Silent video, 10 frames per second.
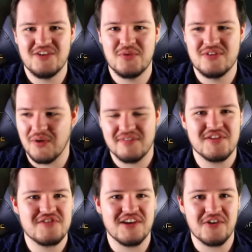You don't have to
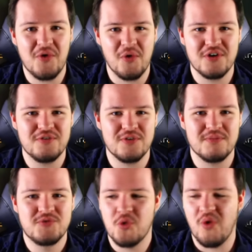sit in a corner for
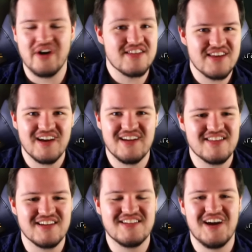20 seconds
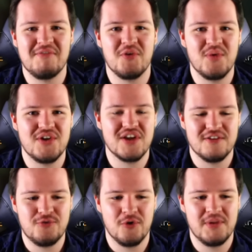at a time to regen
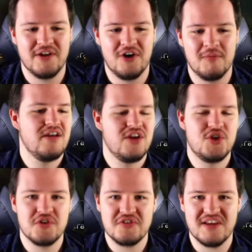the 4-plate armor.
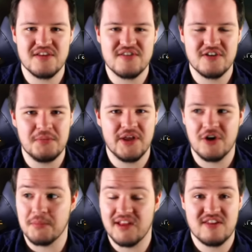Just take the single plate
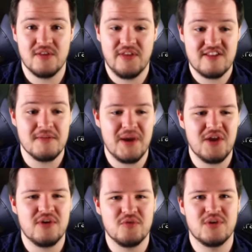armor. That's the main
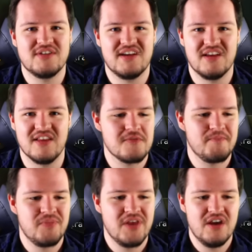reason we're taking
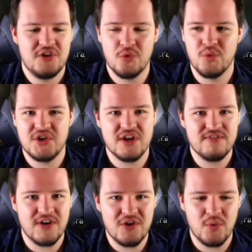this. You regen
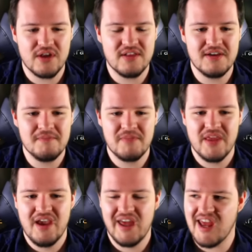very quickly,
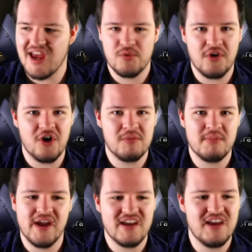and every armor
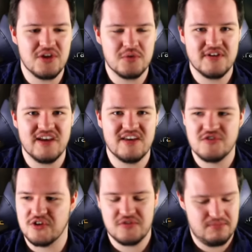bag hit you take is
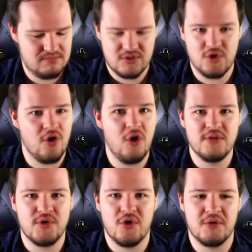just all
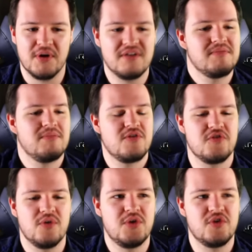of your armor.
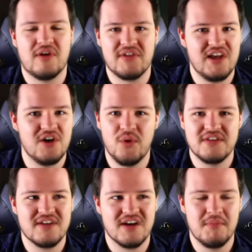So you just have to hit it
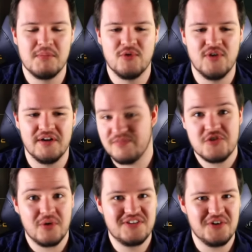one time and move on.
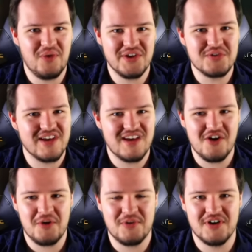So I don't want you taking
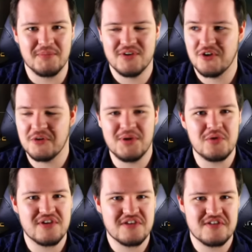armor up. You're going to be
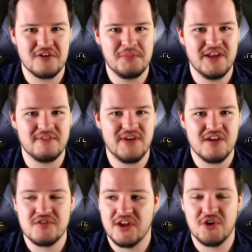using a single plate
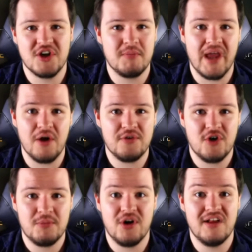vest and you're going to be out of
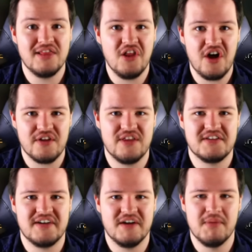armor a lot of the
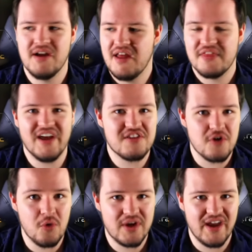time. That's
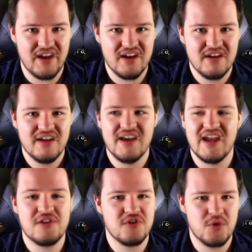okay.
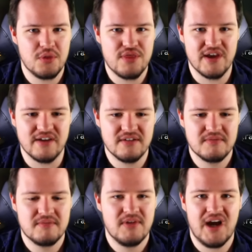It's a good thing.
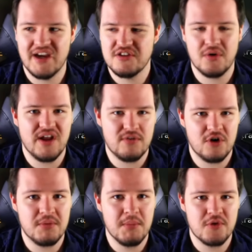I don't have
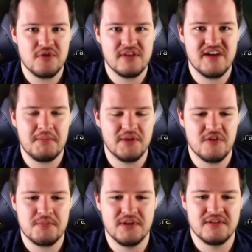armor most of the time on
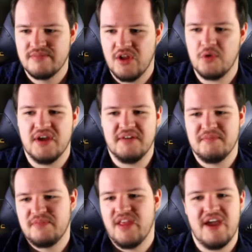this build. Okay,
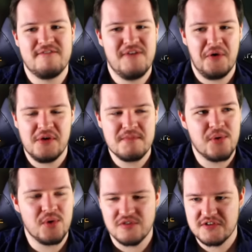a very
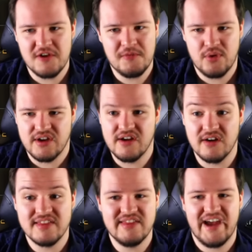important skill point
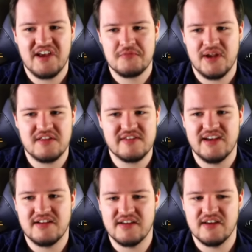here. Last man
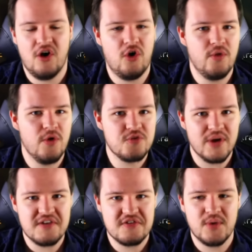standing. All those
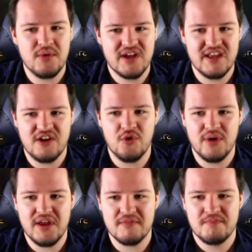ways that we were getting
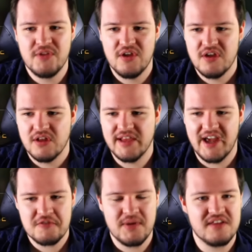Grit,
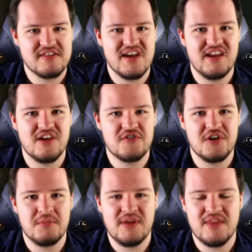last man standing is
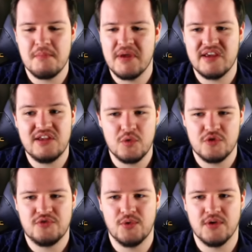going to be the big
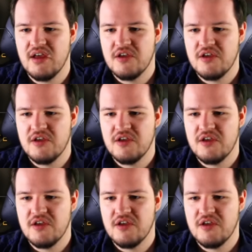use for it.